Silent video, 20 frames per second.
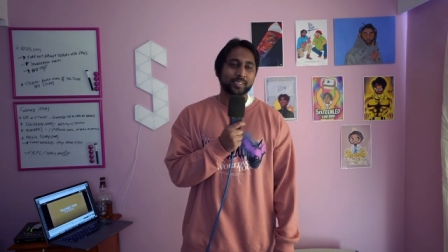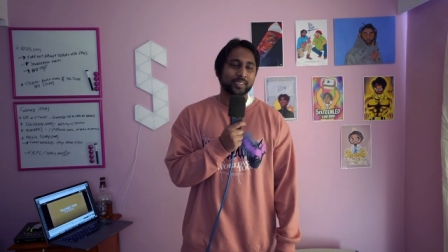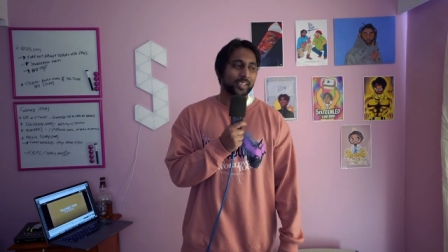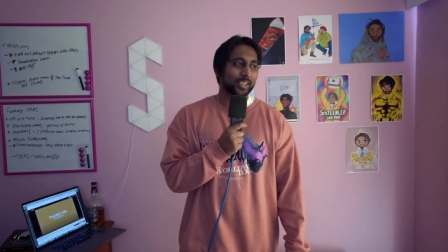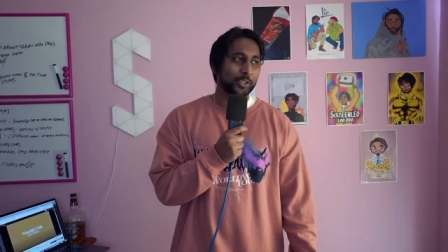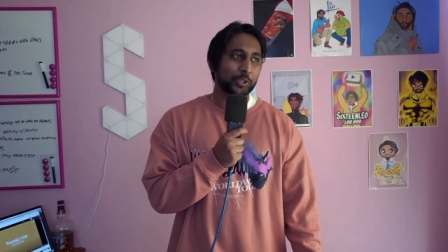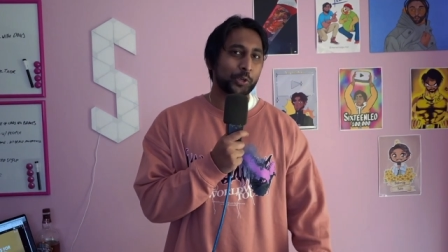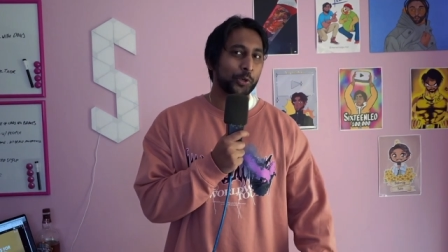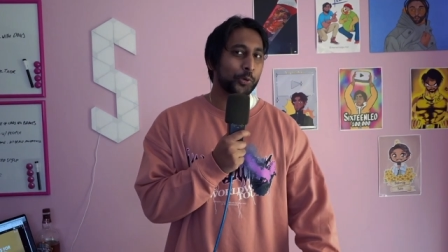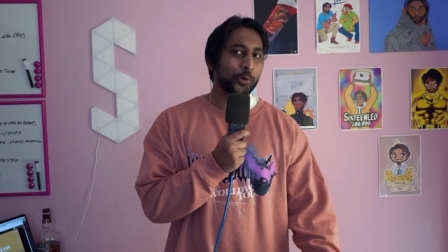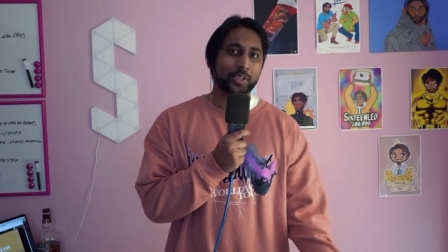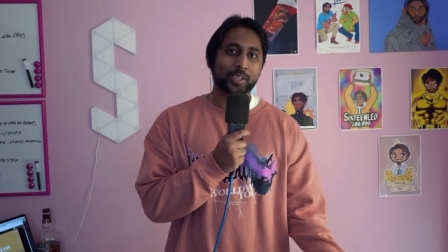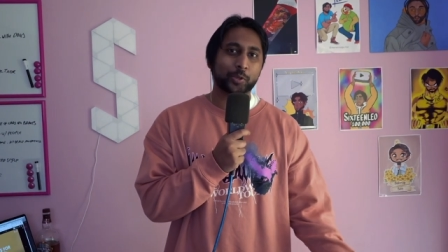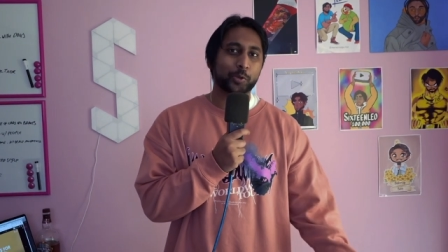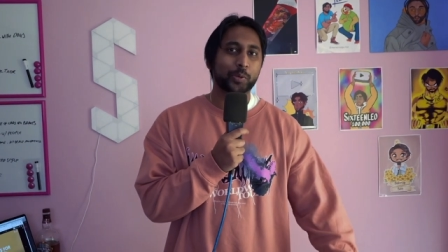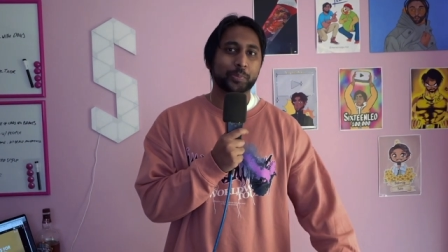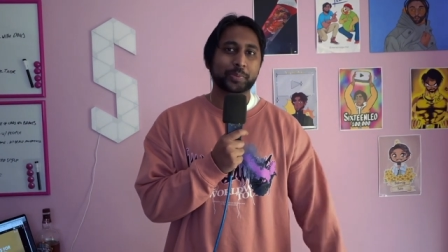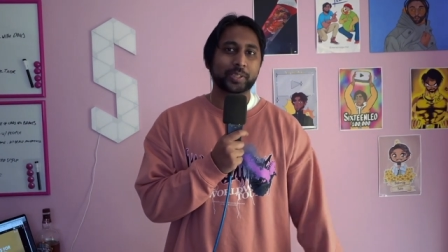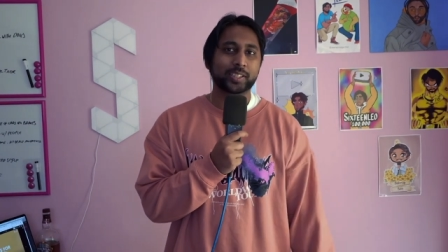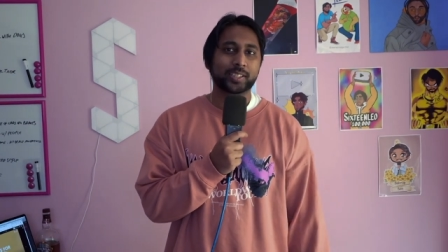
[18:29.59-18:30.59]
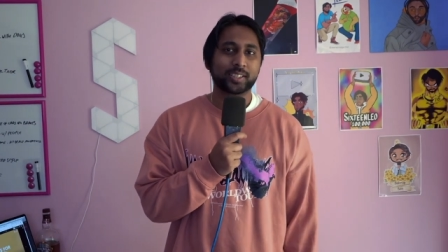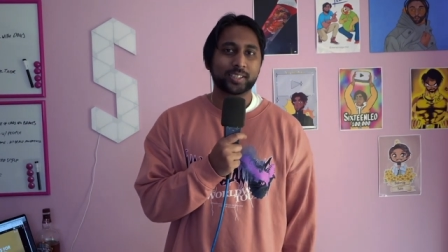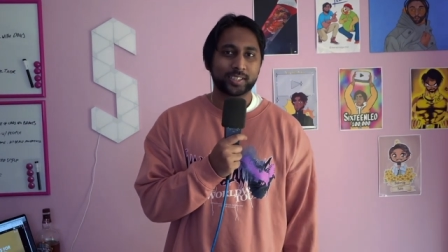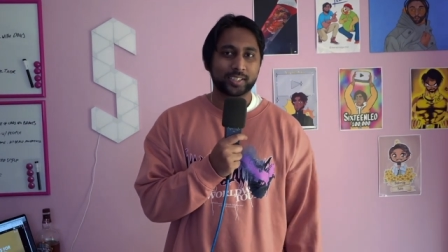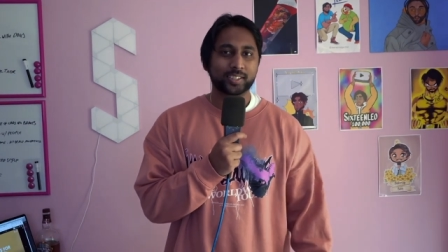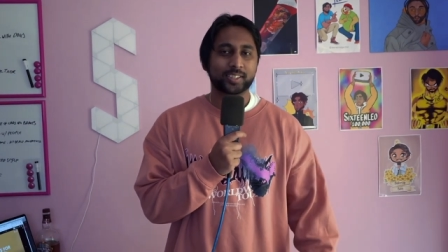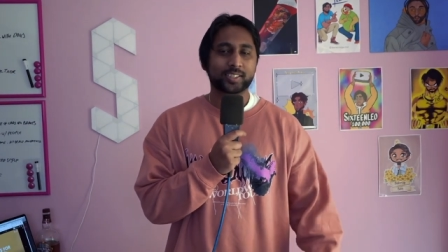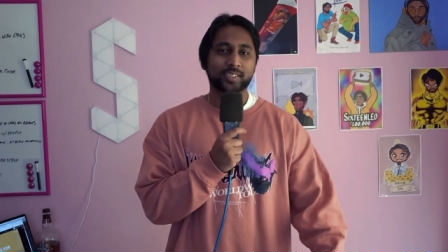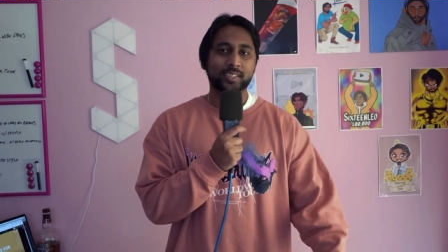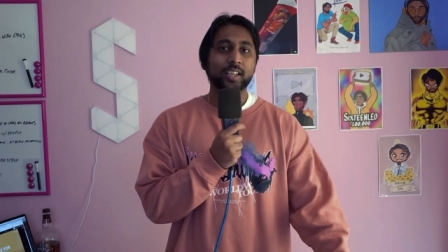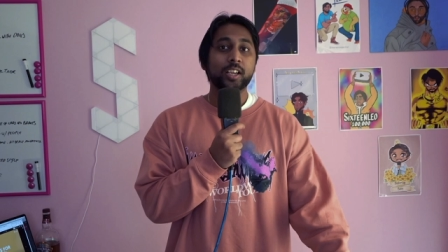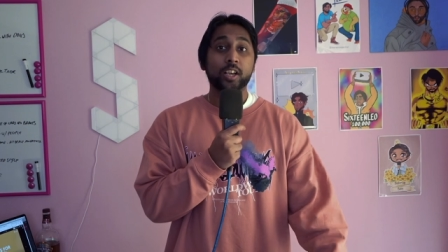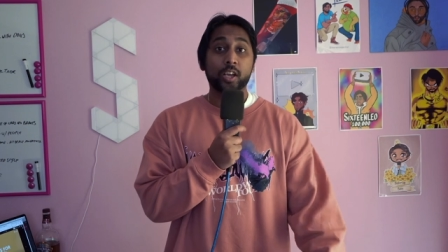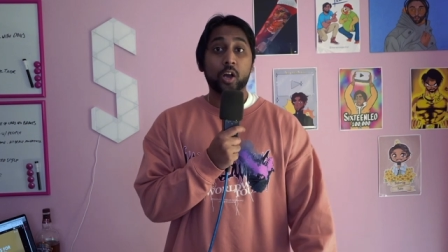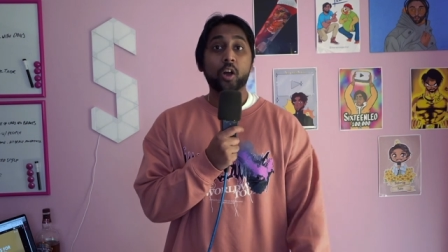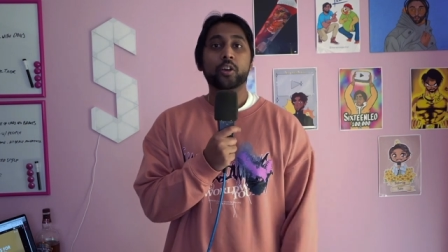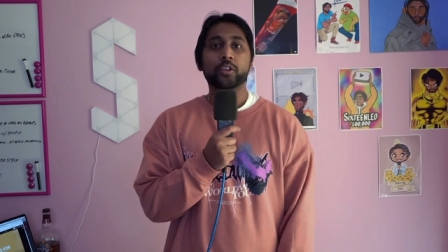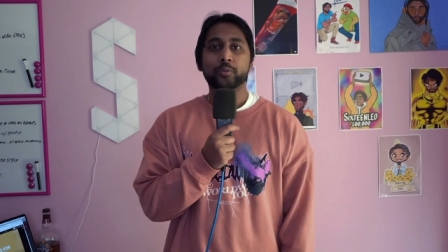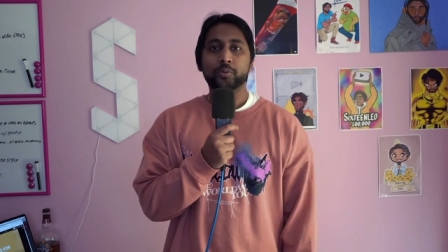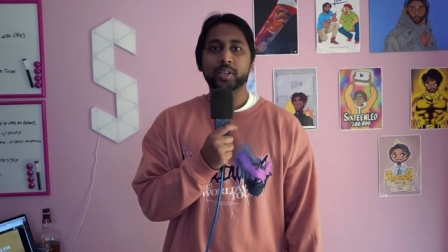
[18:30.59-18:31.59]
Like no equipment. He just,
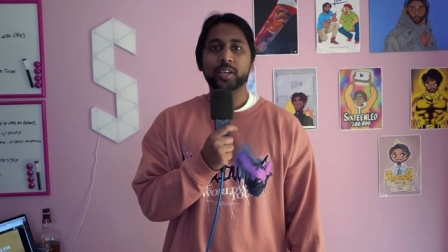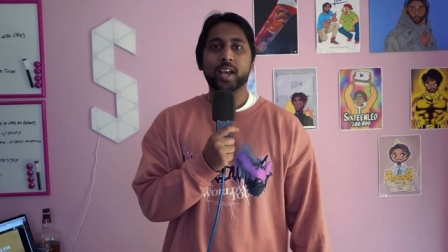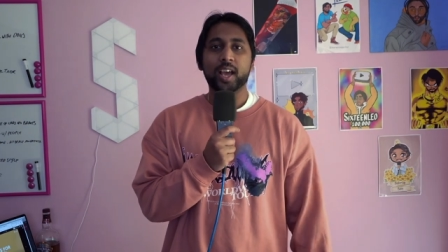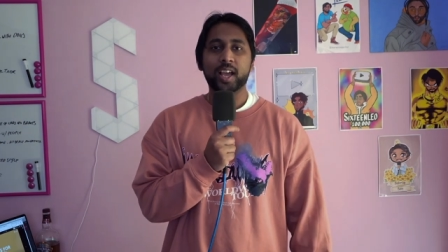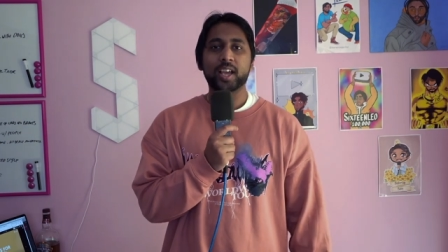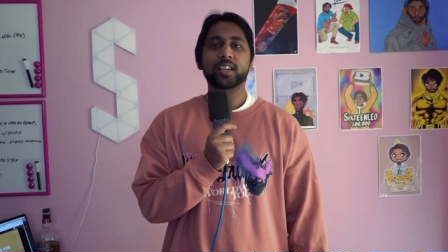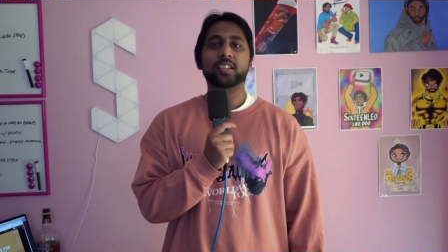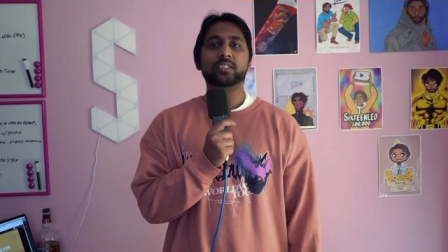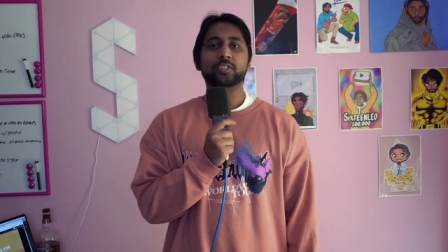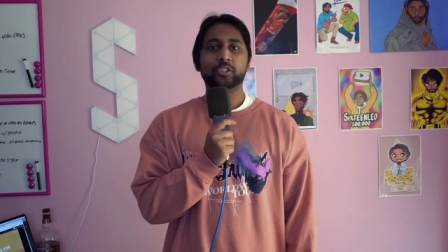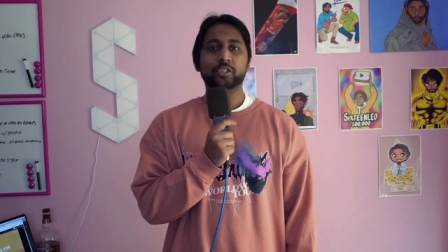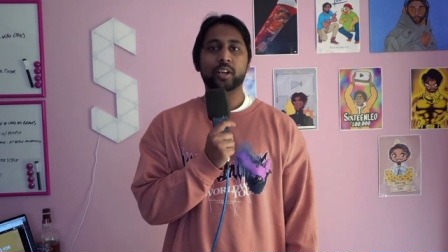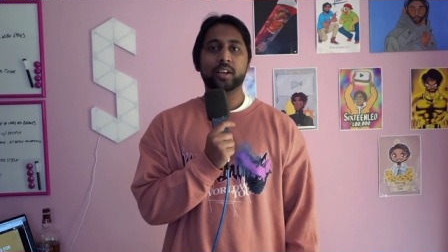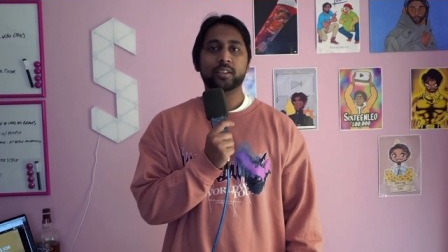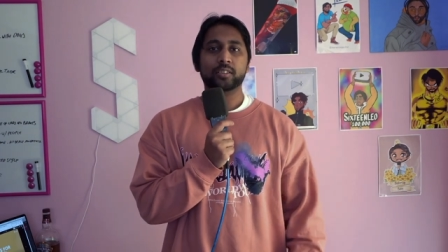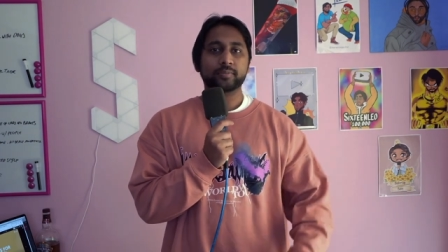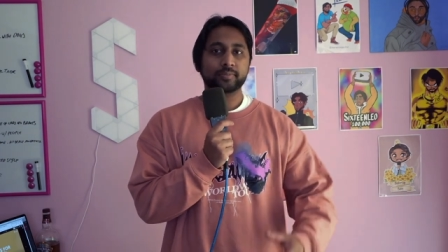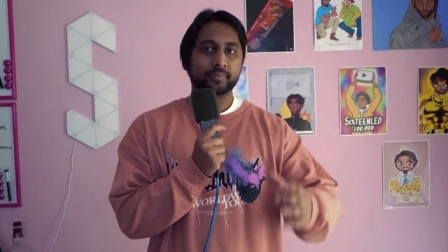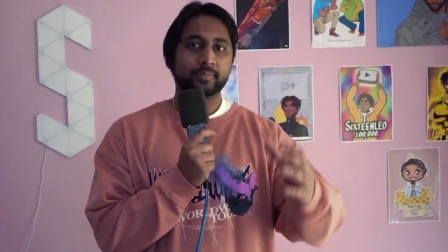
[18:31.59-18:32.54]
oh, you want a high angle shot?